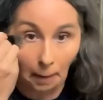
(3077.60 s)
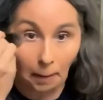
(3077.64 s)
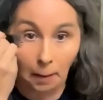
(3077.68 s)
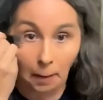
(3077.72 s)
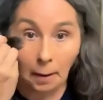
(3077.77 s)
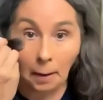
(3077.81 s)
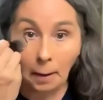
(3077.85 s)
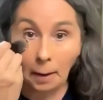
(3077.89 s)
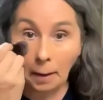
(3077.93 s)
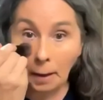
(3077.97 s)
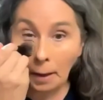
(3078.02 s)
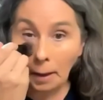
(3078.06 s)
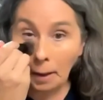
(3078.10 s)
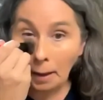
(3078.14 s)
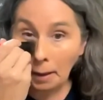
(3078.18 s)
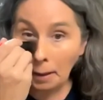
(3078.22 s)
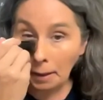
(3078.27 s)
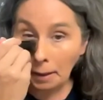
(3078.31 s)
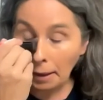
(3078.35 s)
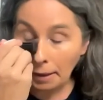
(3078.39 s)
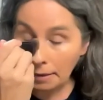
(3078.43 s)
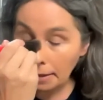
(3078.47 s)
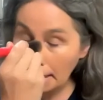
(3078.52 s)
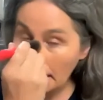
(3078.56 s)
Okay,
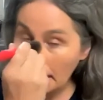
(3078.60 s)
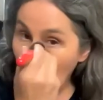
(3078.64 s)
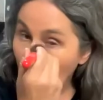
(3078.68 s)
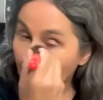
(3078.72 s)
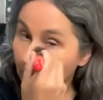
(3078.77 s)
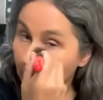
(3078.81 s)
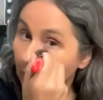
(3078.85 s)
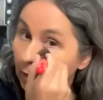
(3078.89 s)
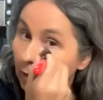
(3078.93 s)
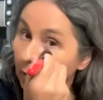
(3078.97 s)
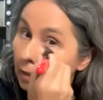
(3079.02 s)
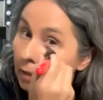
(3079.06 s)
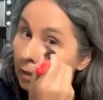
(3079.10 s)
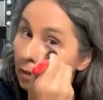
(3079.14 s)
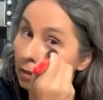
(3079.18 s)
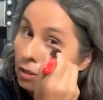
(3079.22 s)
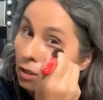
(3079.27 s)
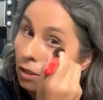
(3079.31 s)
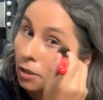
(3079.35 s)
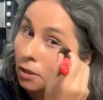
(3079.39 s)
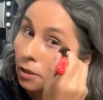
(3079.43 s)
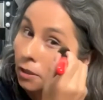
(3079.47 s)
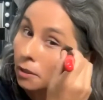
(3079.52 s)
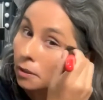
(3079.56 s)
and now you're going to
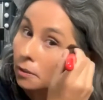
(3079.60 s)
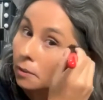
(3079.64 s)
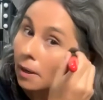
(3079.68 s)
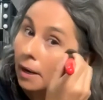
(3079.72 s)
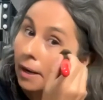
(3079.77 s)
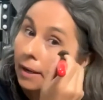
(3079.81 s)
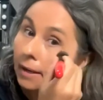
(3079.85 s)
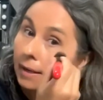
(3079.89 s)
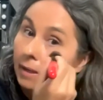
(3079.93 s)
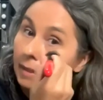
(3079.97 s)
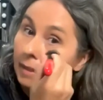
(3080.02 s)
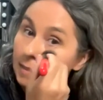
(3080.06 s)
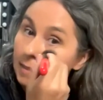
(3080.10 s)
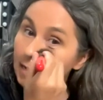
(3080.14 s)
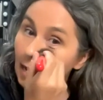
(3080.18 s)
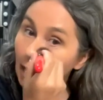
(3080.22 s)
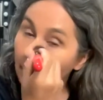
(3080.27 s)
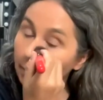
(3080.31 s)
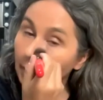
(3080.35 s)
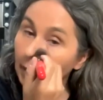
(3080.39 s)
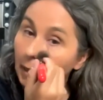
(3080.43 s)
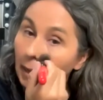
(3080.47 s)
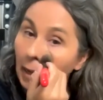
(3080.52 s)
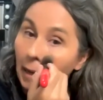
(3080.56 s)
do like a
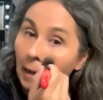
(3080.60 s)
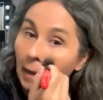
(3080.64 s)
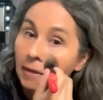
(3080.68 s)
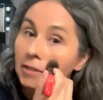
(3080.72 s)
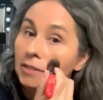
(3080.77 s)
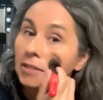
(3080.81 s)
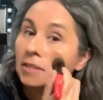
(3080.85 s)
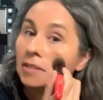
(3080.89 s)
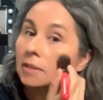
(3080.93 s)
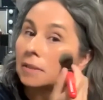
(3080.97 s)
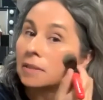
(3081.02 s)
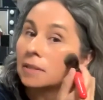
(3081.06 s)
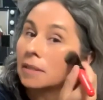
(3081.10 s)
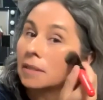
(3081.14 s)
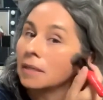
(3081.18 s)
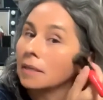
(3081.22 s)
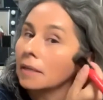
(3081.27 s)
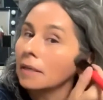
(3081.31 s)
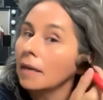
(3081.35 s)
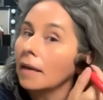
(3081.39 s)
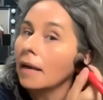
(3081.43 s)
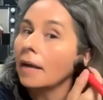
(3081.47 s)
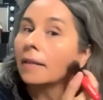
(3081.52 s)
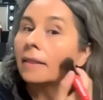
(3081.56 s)
tapping action.
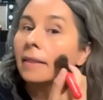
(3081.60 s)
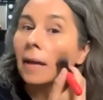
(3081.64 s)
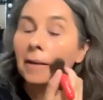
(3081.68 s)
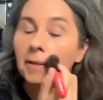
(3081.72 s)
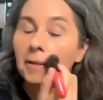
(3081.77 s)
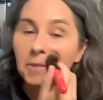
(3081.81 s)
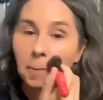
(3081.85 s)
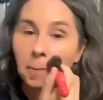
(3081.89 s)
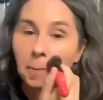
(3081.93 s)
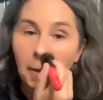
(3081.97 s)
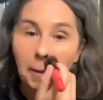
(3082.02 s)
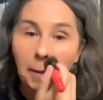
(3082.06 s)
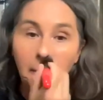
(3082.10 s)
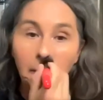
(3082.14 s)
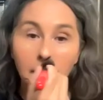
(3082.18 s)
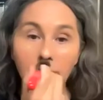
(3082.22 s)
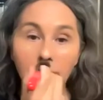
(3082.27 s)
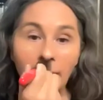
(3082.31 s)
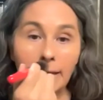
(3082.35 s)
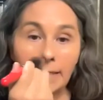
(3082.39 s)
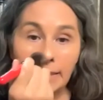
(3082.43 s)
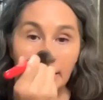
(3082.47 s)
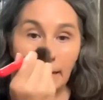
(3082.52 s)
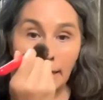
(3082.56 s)
And that's when your
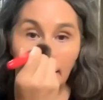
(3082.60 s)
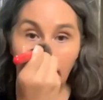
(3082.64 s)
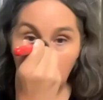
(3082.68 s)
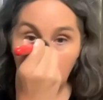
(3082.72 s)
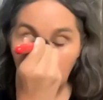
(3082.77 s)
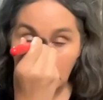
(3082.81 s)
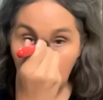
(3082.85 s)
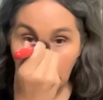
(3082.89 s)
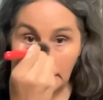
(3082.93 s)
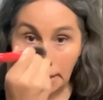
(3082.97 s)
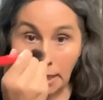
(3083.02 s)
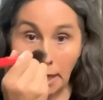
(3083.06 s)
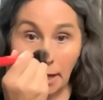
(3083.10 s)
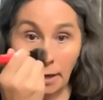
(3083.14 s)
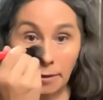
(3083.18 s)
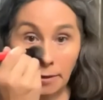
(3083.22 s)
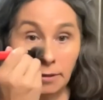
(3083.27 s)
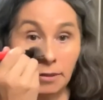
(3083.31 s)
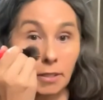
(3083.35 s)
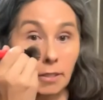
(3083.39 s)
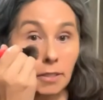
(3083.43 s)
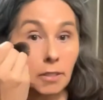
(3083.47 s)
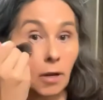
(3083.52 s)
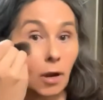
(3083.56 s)
foundation is going
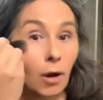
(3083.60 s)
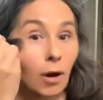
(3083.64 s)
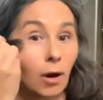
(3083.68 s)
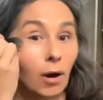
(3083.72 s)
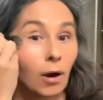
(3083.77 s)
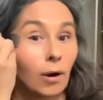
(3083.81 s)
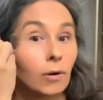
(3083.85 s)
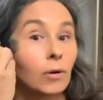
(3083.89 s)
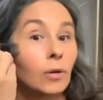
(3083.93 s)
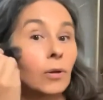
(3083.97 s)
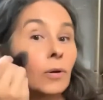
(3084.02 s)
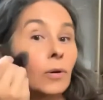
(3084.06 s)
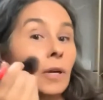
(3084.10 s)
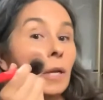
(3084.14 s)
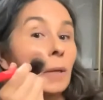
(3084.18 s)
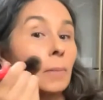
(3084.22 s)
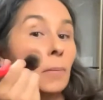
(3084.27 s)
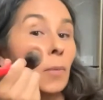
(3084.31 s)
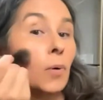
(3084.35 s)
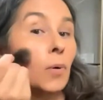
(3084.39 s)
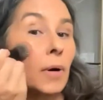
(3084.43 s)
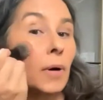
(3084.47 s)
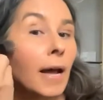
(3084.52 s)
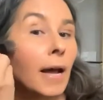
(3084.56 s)
to start looking
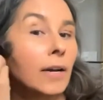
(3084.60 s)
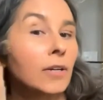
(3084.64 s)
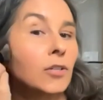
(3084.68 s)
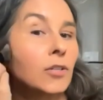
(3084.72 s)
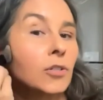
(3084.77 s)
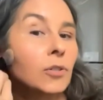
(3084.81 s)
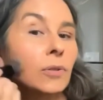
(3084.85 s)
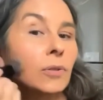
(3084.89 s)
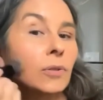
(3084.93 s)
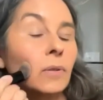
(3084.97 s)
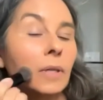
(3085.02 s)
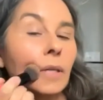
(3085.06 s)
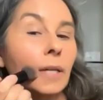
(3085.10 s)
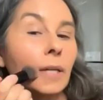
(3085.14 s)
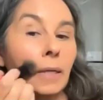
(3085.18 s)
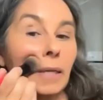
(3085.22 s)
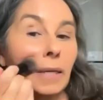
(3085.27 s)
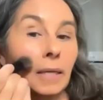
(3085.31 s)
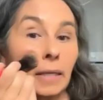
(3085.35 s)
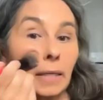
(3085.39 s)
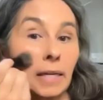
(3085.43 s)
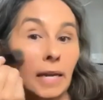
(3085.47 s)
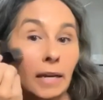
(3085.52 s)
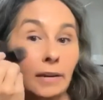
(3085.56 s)
more natural.
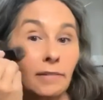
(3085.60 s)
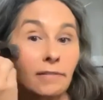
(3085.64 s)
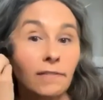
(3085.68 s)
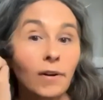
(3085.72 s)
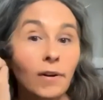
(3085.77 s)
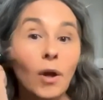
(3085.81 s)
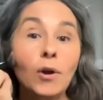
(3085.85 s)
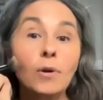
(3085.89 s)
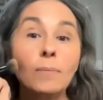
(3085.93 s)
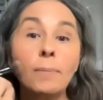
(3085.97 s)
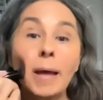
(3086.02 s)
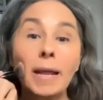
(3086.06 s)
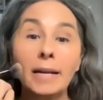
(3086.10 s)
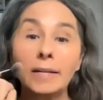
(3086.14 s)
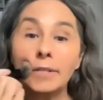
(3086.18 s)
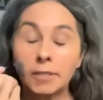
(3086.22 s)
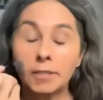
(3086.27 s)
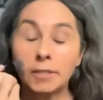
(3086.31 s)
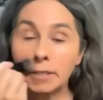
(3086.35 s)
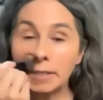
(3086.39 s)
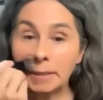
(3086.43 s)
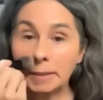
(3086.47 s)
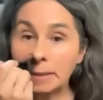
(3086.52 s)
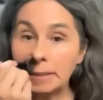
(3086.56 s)
Now, Flo
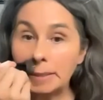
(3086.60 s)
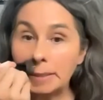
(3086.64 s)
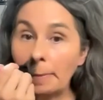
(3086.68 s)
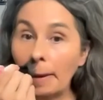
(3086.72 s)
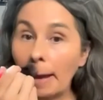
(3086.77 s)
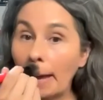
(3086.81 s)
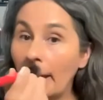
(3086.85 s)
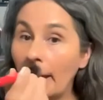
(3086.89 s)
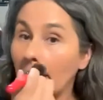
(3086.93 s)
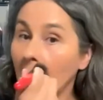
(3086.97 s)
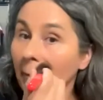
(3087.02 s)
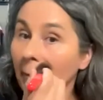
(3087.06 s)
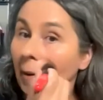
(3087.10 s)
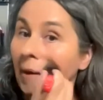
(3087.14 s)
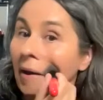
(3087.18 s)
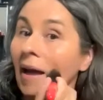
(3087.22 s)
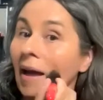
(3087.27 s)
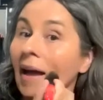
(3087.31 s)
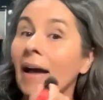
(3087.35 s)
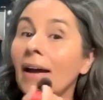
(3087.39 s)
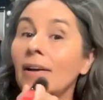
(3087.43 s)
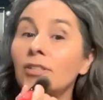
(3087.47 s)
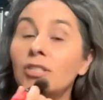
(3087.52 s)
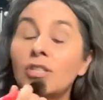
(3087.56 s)
mentioned about
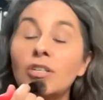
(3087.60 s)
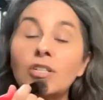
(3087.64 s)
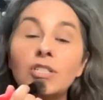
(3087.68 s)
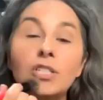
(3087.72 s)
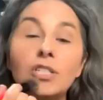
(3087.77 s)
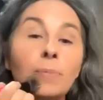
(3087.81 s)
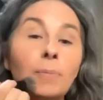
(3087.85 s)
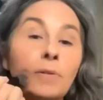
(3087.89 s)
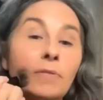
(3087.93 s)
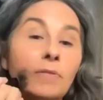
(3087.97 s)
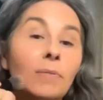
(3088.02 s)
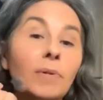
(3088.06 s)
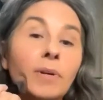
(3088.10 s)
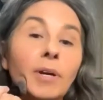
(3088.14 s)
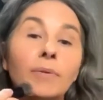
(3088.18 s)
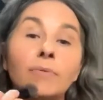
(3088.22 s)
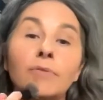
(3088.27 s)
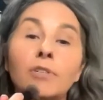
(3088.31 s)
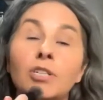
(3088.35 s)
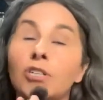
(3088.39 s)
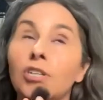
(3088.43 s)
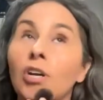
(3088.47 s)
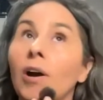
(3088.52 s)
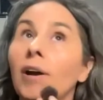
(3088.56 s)
how do you stop it from going
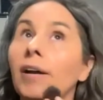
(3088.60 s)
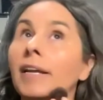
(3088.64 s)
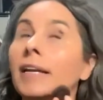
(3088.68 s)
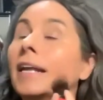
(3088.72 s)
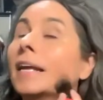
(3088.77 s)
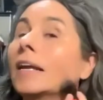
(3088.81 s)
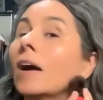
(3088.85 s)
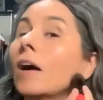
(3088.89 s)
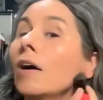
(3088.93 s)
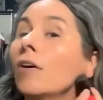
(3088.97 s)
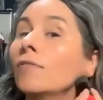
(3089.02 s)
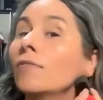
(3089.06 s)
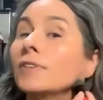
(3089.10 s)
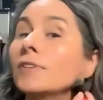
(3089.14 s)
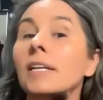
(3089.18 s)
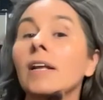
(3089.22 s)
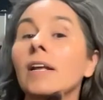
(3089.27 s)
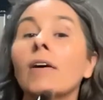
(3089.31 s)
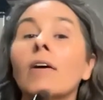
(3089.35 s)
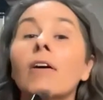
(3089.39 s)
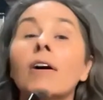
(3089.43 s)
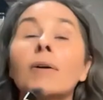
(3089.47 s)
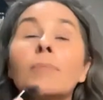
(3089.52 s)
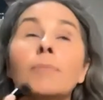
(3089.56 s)
shiny. Obviously,
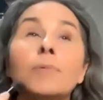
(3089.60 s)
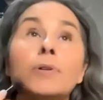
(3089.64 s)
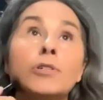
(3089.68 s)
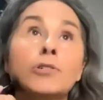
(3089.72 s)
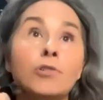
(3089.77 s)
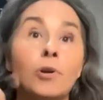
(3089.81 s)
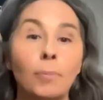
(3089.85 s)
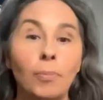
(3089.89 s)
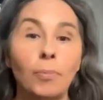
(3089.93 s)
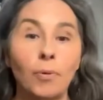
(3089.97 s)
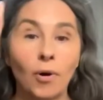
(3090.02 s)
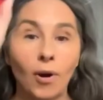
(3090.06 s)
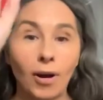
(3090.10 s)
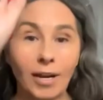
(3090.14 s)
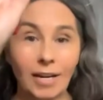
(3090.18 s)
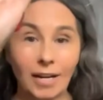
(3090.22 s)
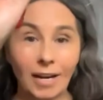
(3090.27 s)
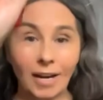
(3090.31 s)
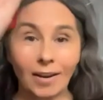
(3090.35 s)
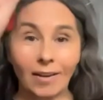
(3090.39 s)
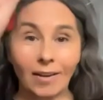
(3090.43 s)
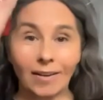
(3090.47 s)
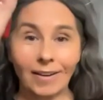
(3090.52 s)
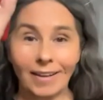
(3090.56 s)
I'm under a bright
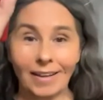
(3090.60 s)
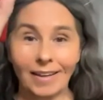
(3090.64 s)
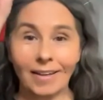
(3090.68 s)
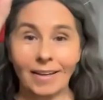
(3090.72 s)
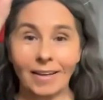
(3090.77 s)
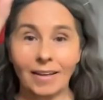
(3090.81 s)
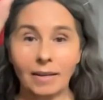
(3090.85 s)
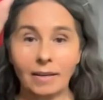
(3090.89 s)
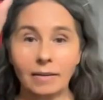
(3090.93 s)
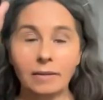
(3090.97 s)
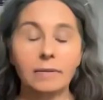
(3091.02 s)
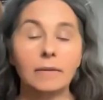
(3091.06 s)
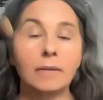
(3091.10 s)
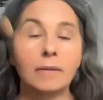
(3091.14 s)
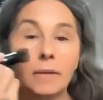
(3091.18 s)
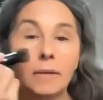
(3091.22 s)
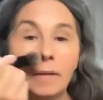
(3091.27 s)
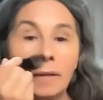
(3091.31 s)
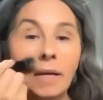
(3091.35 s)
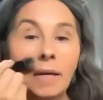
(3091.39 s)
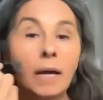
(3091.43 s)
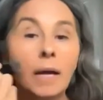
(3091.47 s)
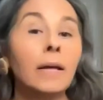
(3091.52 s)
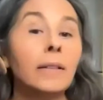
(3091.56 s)
light here,
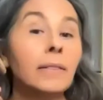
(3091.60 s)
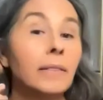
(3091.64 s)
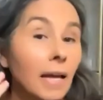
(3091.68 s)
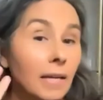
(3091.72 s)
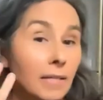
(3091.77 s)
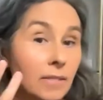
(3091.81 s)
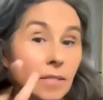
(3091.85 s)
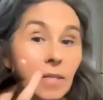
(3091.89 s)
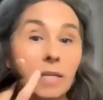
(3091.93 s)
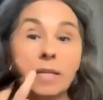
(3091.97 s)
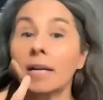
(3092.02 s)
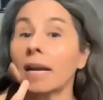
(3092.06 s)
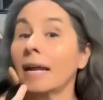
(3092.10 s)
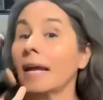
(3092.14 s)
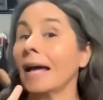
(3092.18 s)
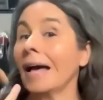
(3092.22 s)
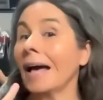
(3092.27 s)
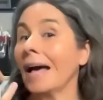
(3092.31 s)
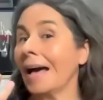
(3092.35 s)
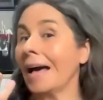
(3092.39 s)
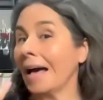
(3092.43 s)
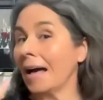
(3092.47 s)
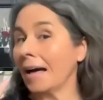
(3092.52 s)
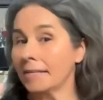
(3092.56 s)
and that's going to
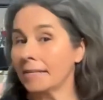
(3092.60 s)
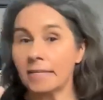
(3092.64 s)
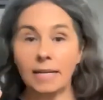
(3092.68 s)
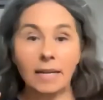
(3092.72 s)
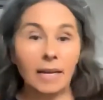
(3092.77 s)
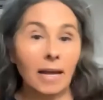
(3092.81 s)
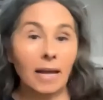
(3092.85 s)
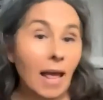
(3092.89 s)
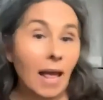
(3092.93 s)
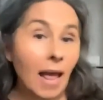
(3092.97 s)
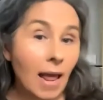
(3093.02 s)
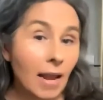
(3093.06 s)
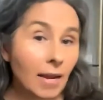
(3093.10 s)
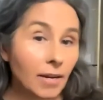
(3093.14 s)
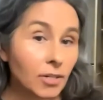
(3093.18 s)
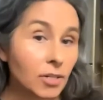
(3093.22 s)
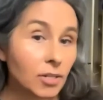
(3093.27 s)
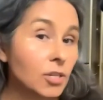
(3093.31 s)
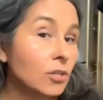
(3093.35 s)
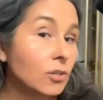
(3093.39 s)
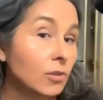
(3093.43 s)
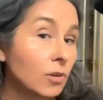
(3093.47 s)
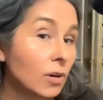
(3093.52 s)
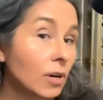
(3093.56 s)
add
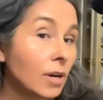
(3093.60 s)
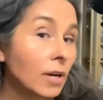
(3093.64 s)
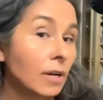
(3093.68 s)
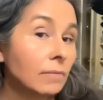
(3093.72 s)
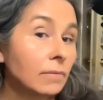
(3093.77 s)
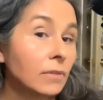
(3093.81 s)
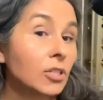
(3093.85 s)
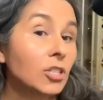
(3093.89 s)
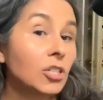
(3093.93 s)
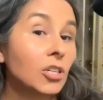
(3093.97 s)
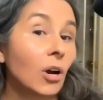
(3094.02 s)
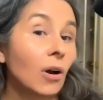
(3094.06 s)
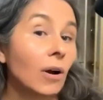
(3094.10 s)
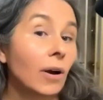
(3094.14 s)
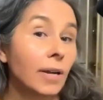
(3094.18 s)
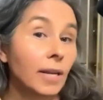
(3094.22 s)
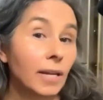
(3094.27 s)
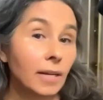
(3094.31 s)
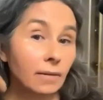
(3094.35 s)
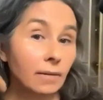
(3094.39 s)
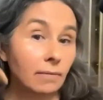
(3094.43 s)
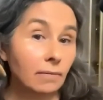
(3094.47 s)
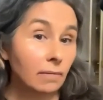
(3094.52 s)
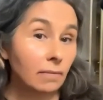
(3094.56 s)
extra
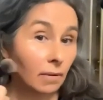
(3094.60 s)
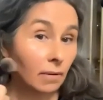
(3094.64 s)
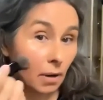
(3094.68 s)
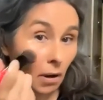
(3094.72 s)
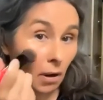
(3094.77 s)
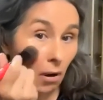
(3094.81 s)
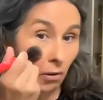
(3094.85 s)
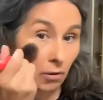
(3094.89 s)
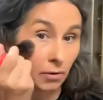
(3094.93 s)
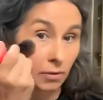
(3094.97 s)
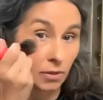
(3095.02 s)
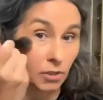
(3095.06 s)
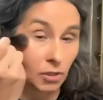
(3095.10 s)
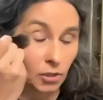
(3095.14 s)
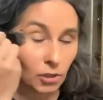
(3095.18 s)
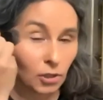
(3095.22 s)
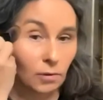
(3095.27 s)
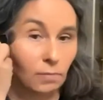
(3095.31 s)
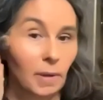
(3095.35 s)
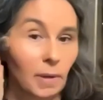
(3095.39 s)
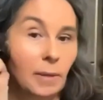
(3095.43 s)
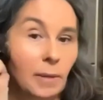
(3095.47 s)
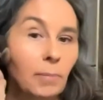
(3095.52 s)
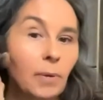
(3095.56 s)
shine onto
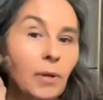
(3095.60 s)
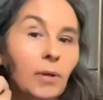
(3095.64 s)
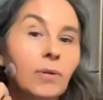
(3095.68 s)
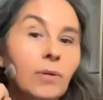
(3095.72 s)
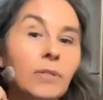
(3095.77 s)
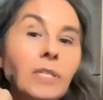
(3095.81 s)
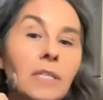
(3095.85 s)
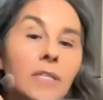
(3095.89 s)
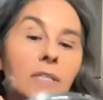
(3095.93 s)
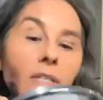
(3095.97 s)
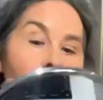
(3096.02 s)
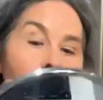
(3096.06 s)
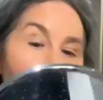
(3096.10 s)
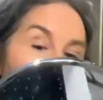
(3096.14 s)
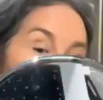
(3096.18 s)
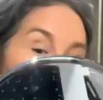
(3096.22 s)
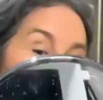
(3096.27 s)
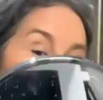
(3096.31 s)
me because it's a